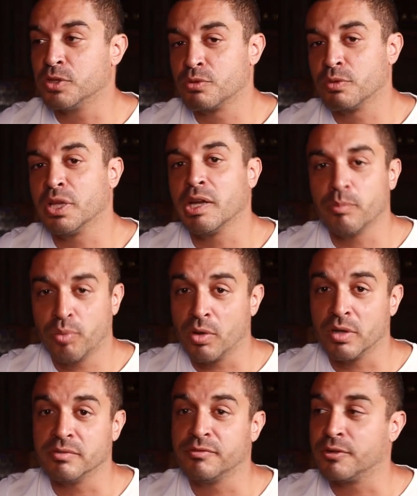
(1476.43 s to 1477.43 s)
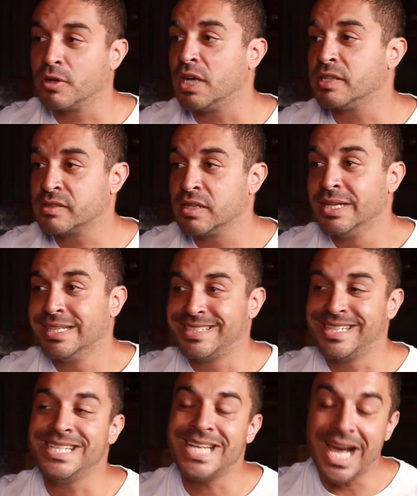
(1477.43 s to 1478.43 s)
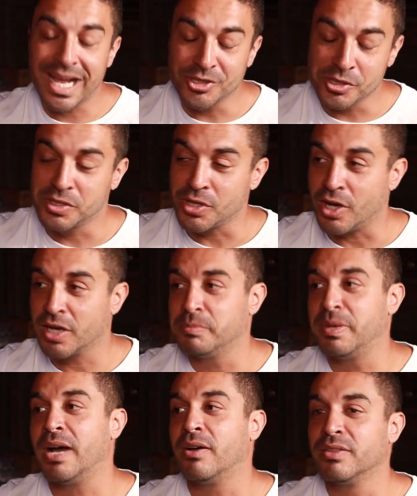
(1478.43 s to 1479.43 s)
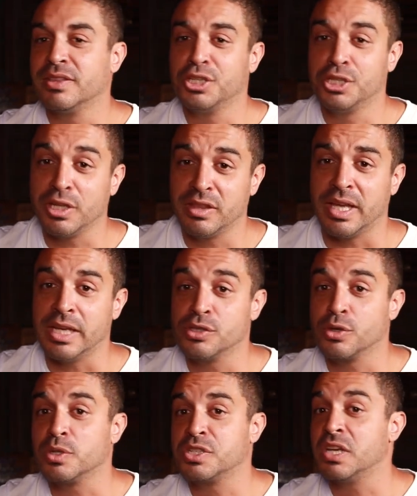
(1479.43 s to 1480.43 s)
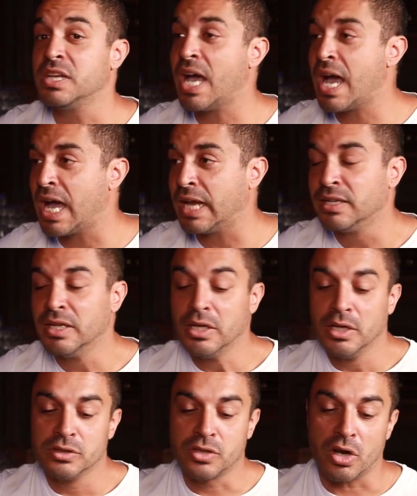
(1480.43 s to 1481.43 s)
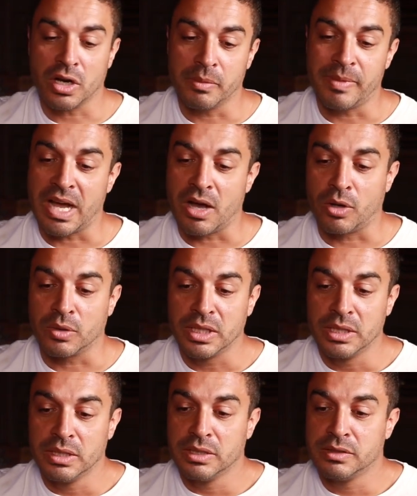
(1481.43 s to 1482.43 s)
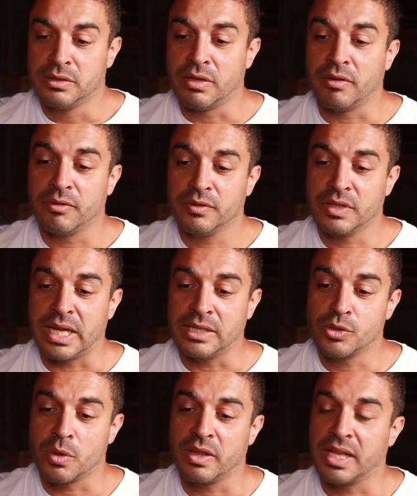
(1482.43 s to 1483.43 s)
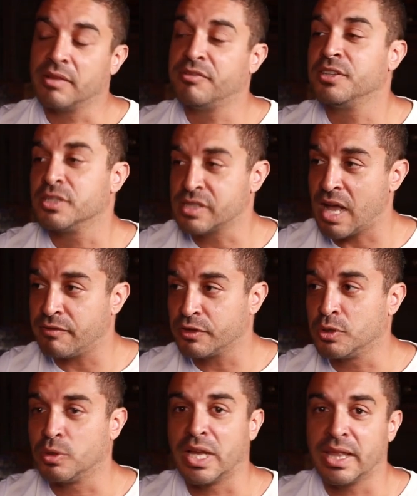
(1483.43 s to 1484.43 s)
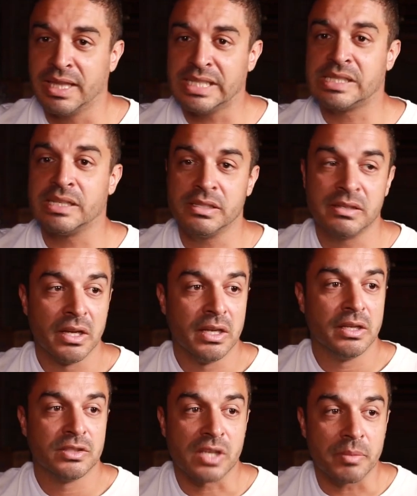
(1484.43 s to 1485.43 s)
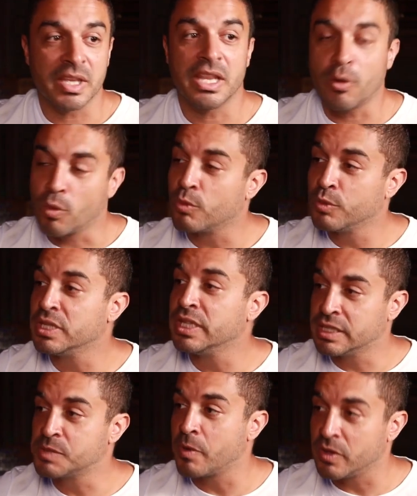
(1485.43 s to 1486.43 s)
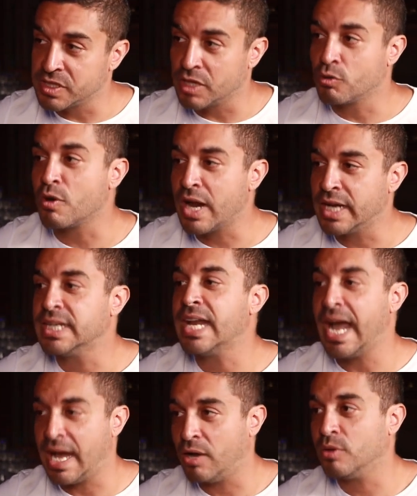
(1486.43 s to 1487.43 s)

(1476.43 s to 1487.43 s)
It's really important for us to not just talk about the good things, or to not talk about the the philosophical. Like this is something that we're really experiencing right now.